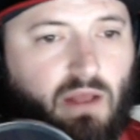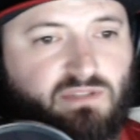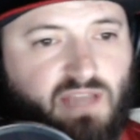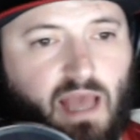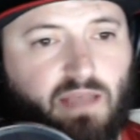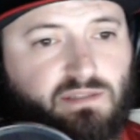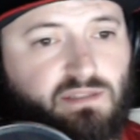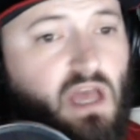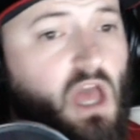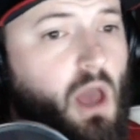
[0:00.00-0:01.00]

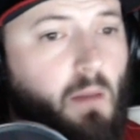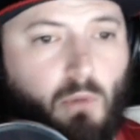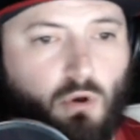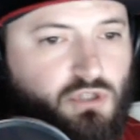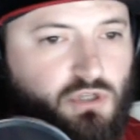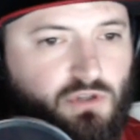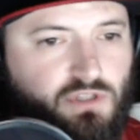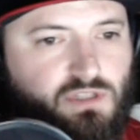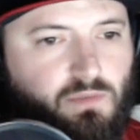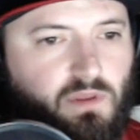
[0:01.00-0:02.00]
tasks, emotional
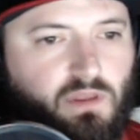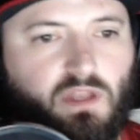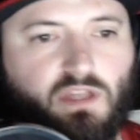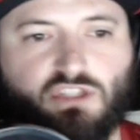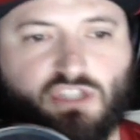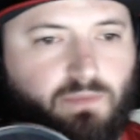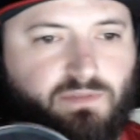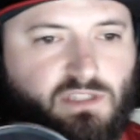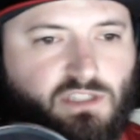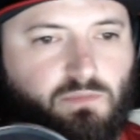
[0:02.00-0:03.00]
instability,
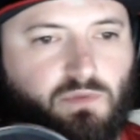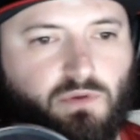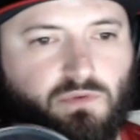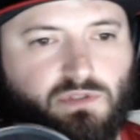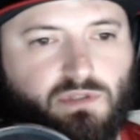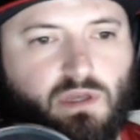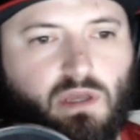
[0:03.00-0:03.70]
substance abuse,